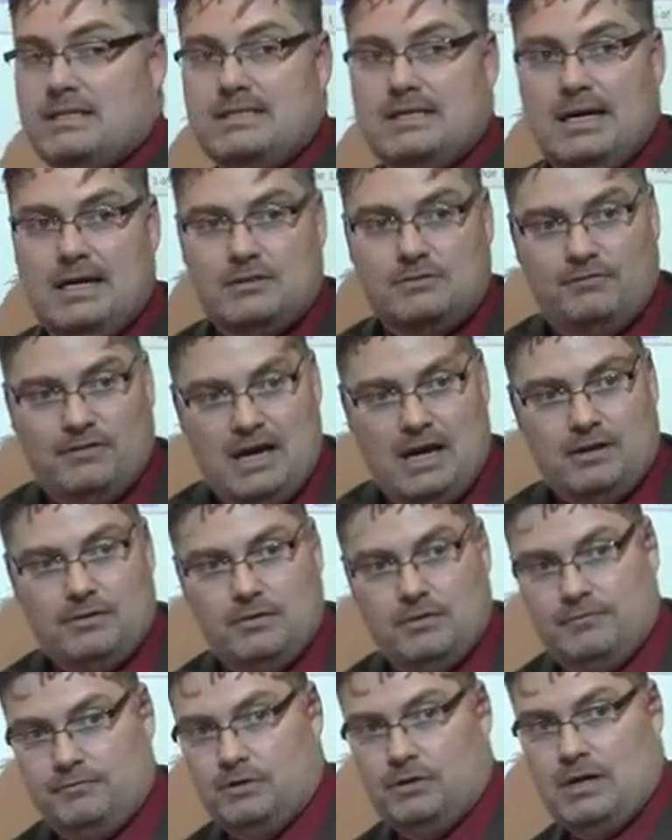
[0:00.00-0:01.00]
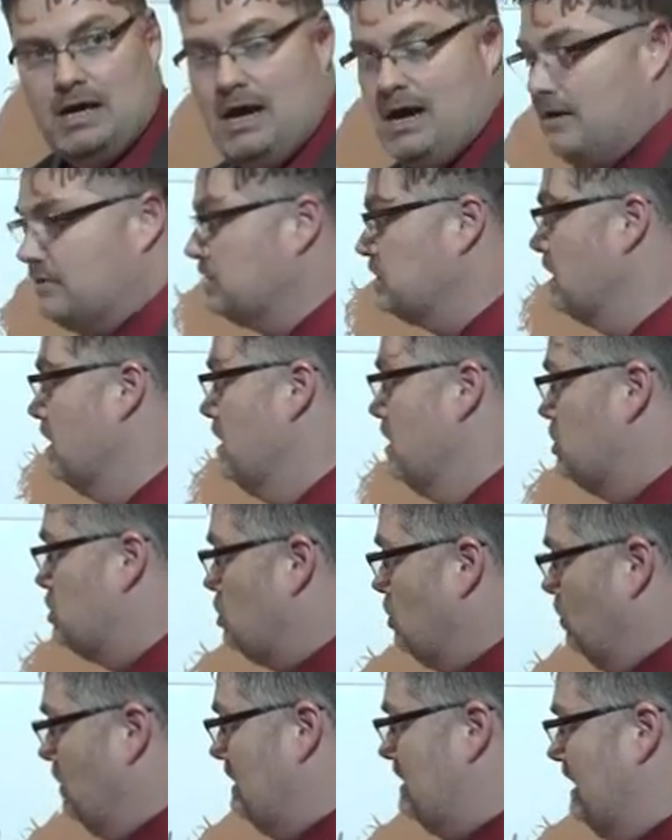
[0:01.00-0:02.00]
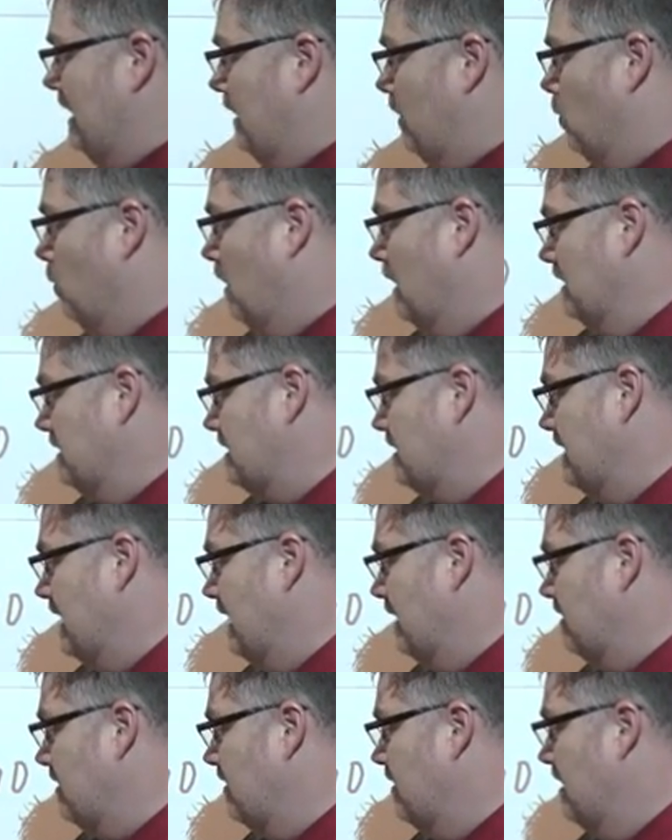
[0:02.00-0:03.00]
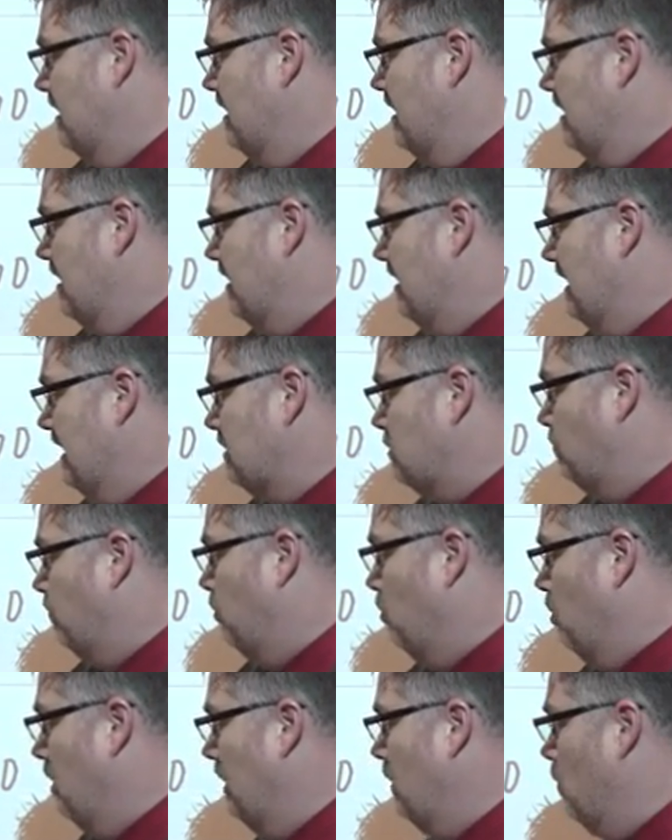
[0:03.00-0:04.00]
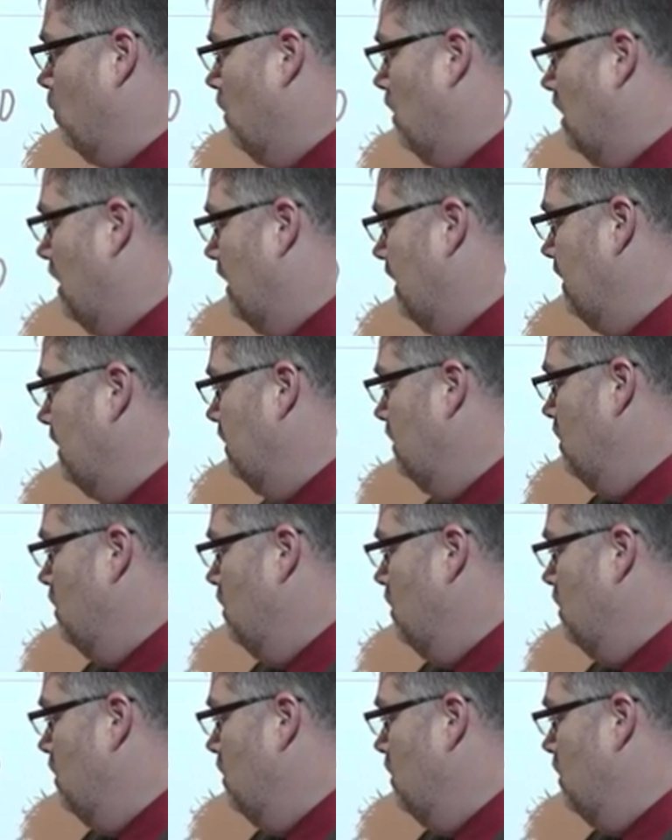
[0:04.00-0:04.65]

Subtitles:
assessed value of your house. So we take 1/10, that's 0.1,